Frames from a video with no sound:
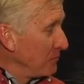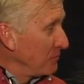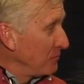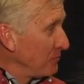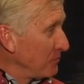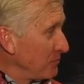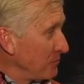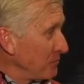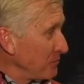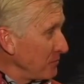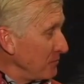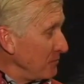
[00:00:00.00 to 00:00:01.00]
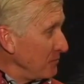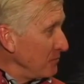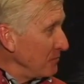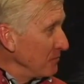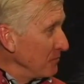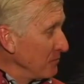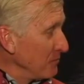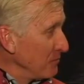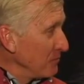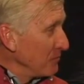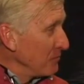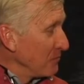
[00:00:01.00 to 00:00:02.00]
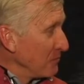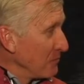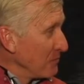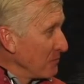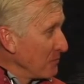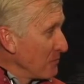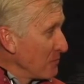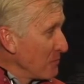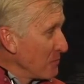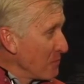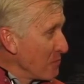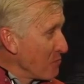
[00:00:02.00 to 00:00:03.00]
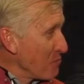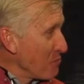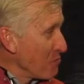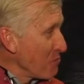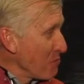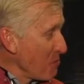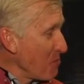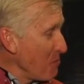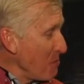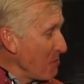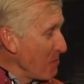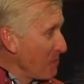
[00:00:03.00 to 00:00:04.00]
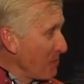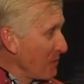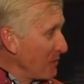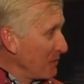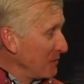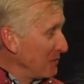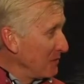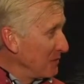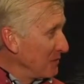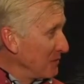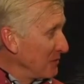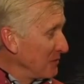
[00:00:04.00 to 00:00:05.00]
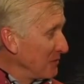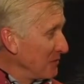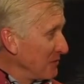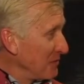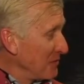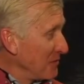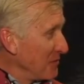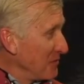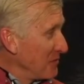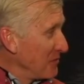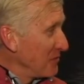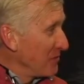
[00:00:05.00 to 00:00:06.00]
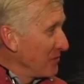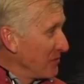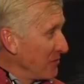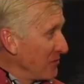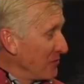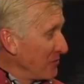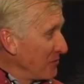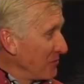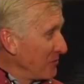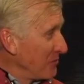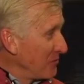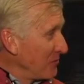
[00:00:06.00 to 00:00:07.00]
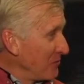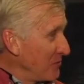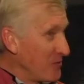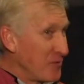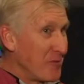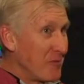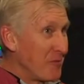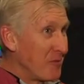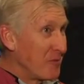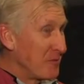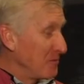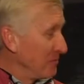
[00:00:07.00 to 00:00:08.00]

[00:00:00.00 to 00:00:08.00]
The person shown says nothing.